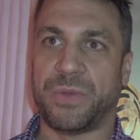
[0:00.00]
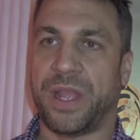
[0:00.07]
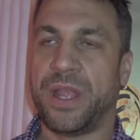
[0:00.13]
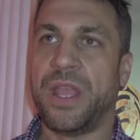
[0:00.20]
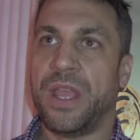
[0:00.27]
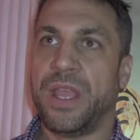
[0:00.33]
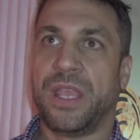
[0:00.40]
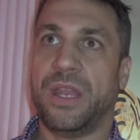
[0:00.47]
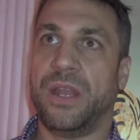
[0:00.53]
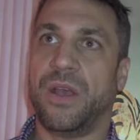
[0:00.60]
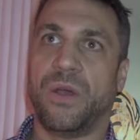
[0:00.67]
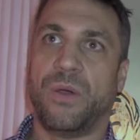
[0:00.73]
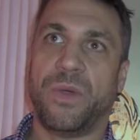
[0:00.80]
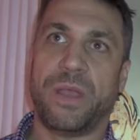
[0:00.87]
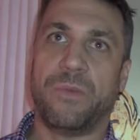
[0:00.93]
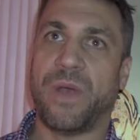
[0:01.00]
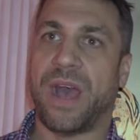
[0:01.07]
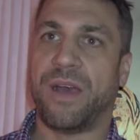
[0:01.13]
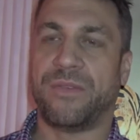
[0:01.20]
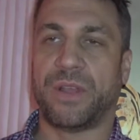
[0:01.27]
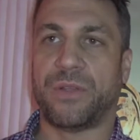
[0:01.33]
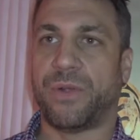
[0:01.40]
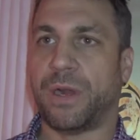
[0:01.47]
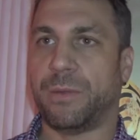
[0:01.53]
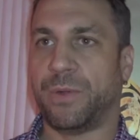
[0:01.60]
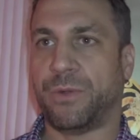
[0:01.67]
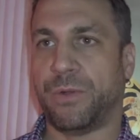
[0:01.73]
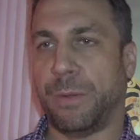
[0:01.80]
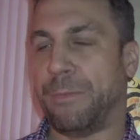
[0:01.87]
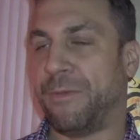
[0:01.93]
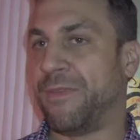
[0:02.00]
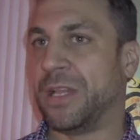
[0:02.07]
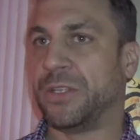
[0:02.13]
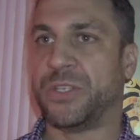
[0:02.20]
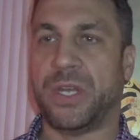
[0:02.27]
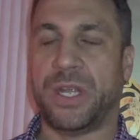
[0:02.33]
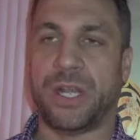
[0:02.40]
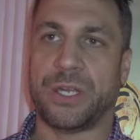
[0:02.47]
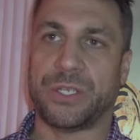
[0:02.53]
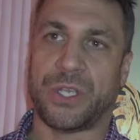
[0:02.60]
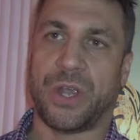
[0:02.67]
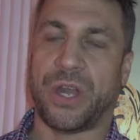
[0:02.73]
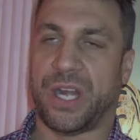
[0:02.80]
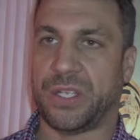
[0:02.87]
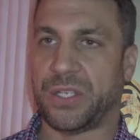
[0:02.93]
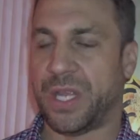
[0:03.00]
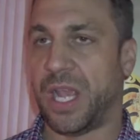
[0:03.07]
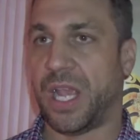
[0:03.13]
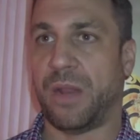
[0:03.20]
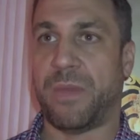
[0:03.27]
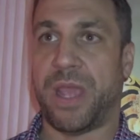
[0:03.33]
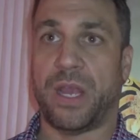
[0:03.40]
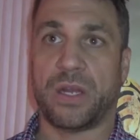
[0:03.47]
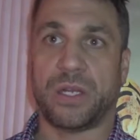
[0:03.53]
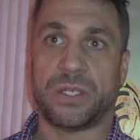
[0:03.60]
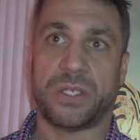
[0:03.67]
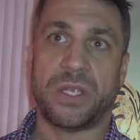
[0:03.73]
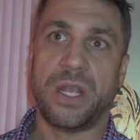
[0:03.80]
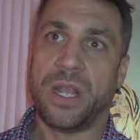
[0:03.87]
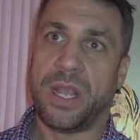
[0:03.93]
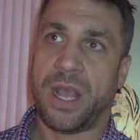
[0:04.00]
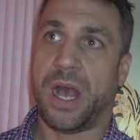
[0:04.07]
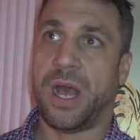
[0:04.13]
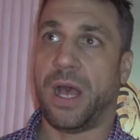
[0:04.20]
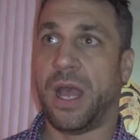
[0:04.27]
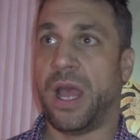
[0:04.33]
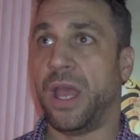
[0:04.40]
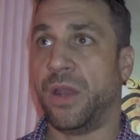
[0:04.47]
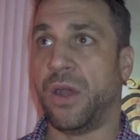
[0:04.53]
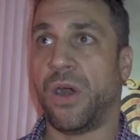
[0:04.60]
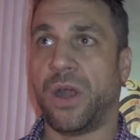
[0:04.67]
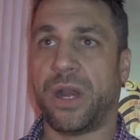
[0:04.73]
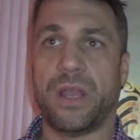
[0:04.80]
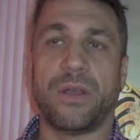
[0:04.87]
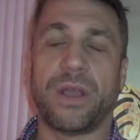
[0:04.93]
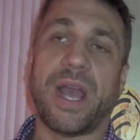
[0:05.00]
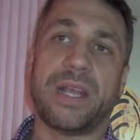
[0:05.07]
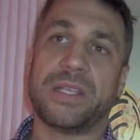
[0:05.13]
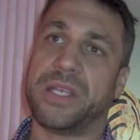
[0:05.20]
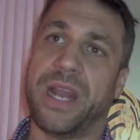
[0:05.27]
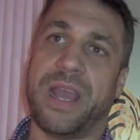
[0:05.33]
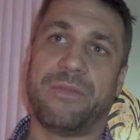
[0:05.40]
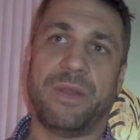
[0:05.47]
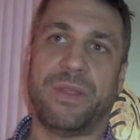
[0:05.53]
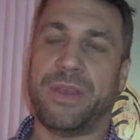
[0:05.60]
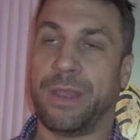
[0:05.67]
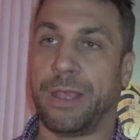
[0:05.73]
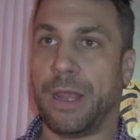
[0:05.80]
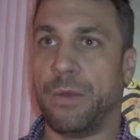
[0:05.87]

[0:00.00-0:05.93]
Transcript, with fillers: We, you know, we have incredible group of engineers, artists, animators, uh, and audio guys, and everything.